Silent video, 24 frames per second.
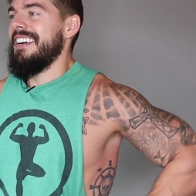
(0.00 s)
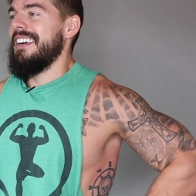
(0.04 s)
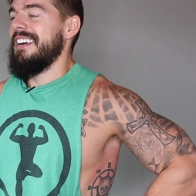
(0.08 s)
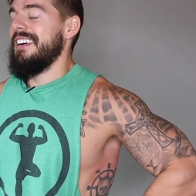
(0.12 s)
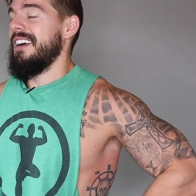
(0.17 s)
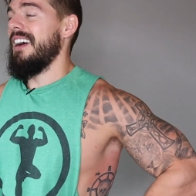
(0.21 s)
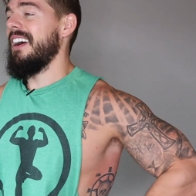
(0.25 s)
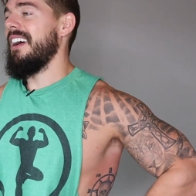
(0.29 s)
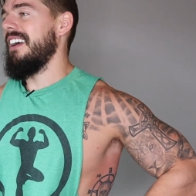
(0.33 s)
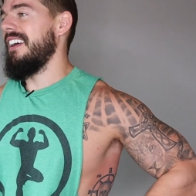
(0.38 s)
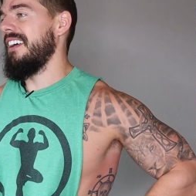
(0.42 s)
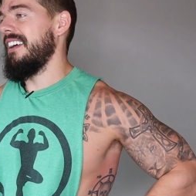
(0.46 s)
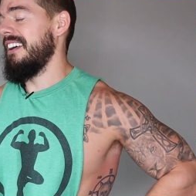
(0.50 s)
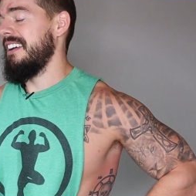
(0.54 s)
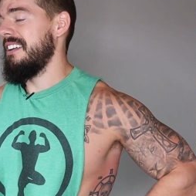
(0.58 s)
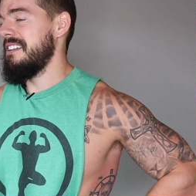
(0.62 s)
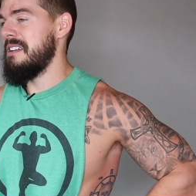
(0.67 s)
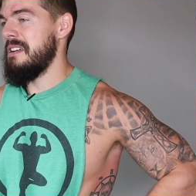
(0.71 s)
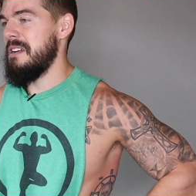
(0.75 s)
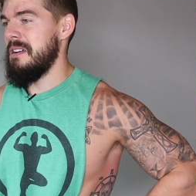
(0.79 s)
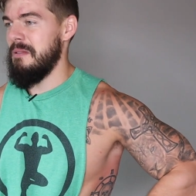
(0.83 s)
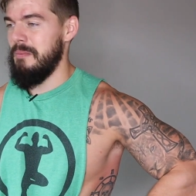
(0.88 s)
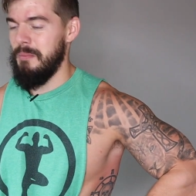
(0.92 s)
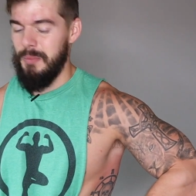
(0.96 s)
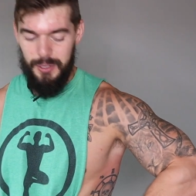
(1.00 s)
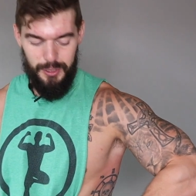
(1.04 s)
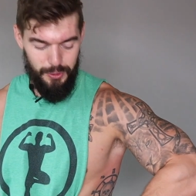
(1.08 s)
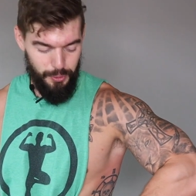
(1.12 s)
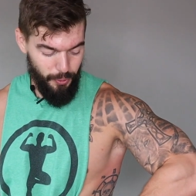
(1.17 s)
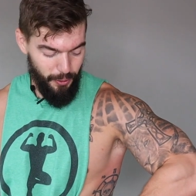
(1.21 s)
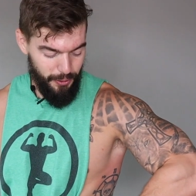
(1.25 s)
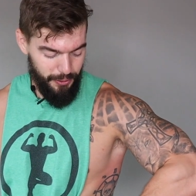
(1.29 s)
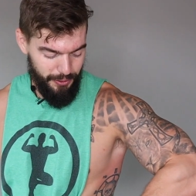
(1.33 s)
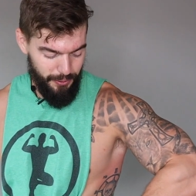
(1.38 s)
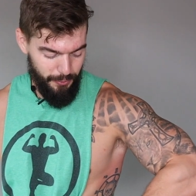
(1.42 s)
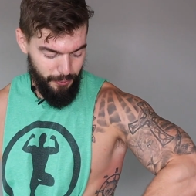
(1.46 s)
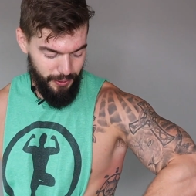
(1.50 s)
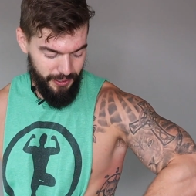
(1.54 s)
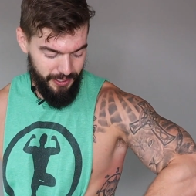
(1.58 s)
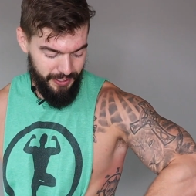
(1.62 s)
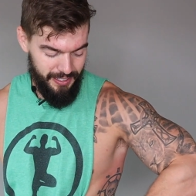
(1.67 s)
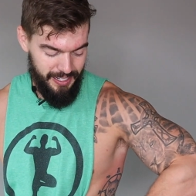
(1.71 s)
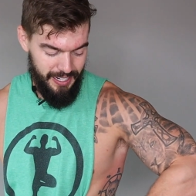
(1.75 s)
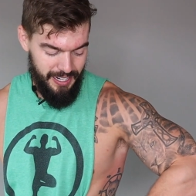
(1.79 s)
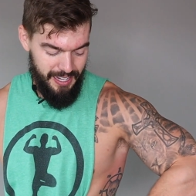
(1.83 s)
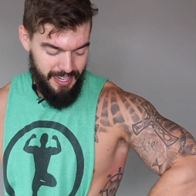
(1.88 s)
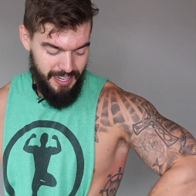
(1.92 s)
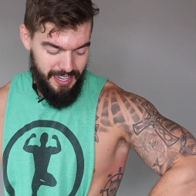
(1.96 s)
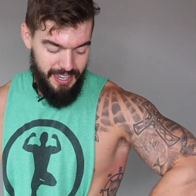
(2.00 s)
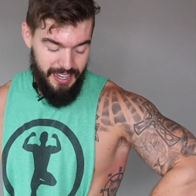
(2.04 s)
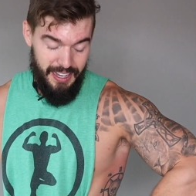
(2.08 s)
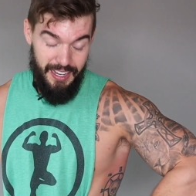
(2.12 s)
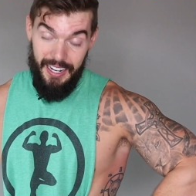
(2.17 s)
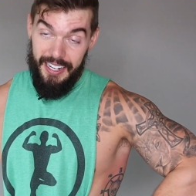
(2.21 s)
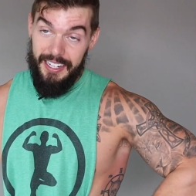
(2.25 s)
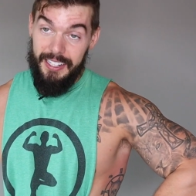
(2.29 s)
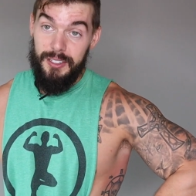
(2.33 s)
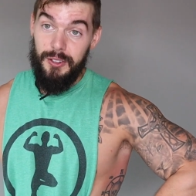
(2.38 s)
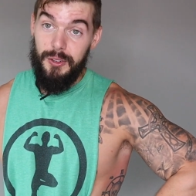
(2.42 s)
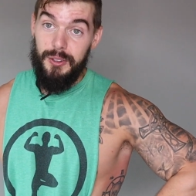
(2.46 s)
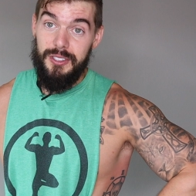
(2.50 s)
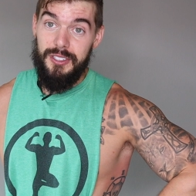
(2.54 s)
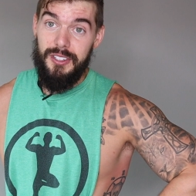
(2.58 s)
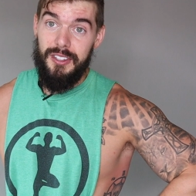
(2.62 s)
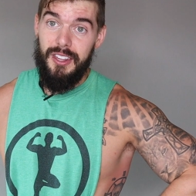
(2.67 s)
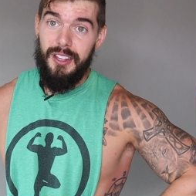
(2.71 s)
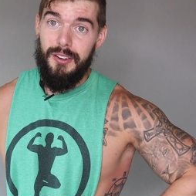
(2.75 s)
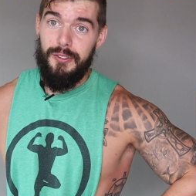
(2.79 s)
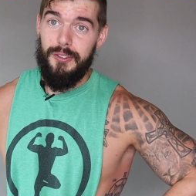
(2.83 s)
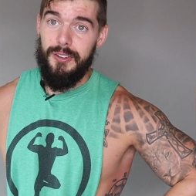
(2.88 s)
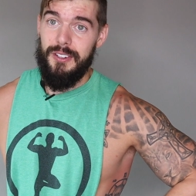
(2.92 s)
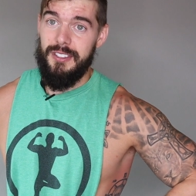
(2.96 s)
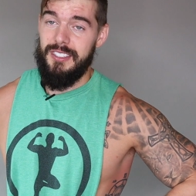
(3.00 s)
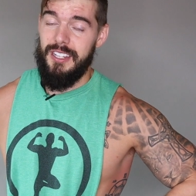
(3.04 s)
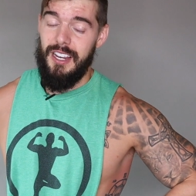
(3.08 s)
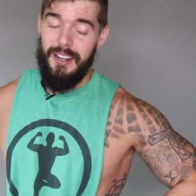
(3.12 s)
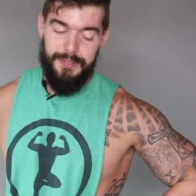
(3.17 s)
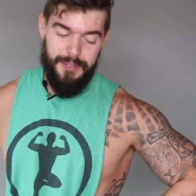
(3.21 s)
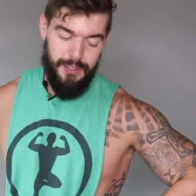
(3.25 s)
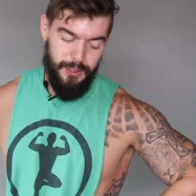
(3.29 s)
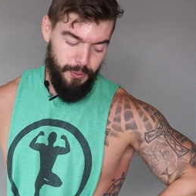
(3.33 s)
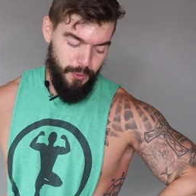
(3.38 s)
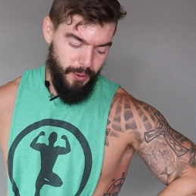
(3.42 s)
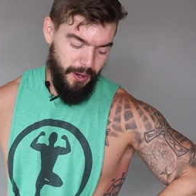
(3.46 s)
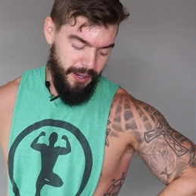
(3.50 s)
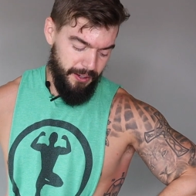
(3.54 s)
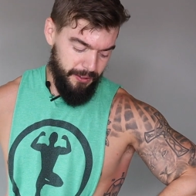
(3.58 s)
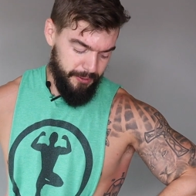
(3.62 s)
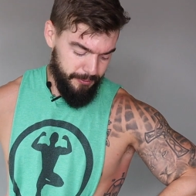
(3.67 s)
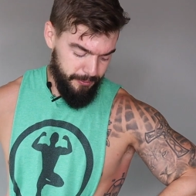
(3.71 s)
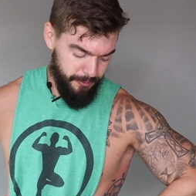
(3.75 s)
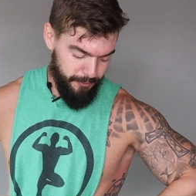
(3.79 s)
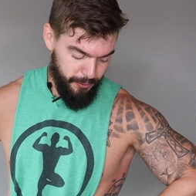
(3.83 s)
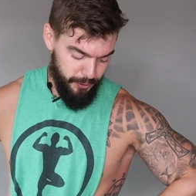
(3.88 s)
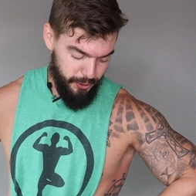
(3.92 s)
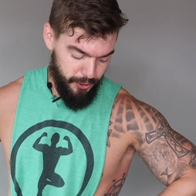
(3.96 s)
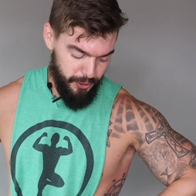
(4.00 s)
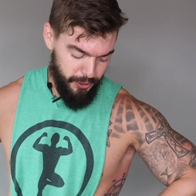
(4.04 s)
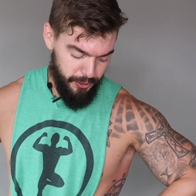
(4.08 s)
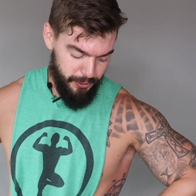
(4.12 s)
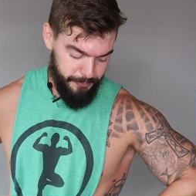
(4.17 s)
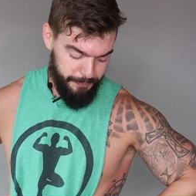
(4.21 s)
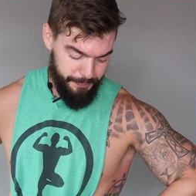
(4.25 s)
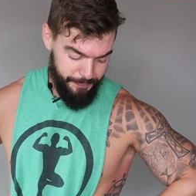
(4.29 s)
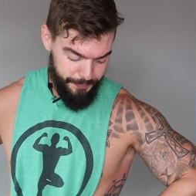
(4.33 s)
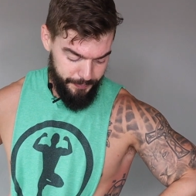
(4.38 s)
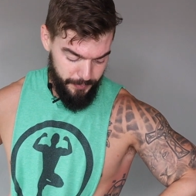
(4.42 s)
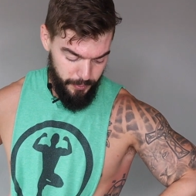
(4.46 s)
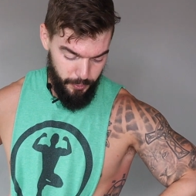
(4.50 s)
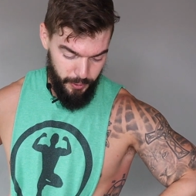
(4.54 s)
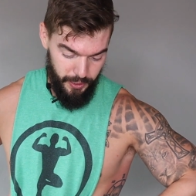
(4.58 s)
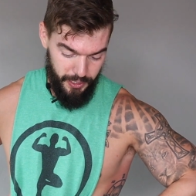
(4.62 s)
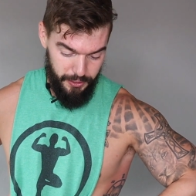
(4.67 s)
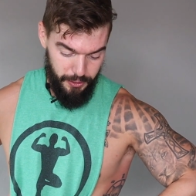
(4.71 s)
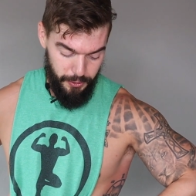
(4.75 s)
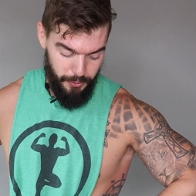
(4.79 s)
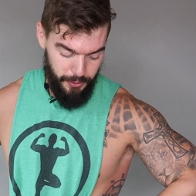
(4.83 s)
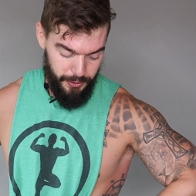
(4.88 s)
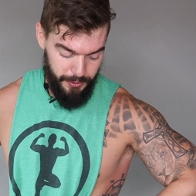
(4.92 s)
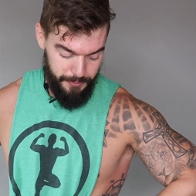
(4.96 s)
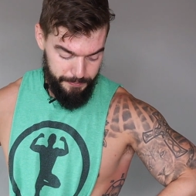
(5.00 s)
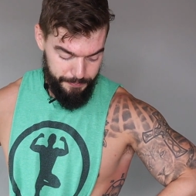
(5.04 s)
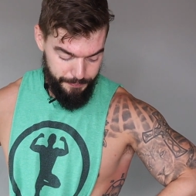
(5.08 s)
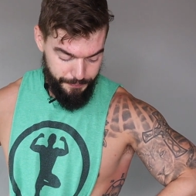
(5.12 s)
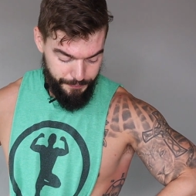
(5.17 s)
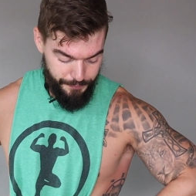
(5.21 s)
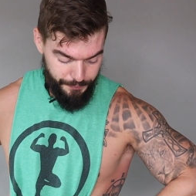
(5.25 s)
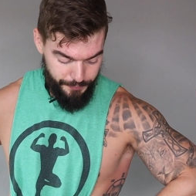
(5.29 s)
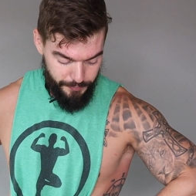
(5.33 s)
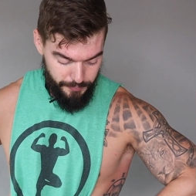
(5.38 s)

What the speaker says: But it's worth it when I can notice a difference after a while, for sure, when I do it.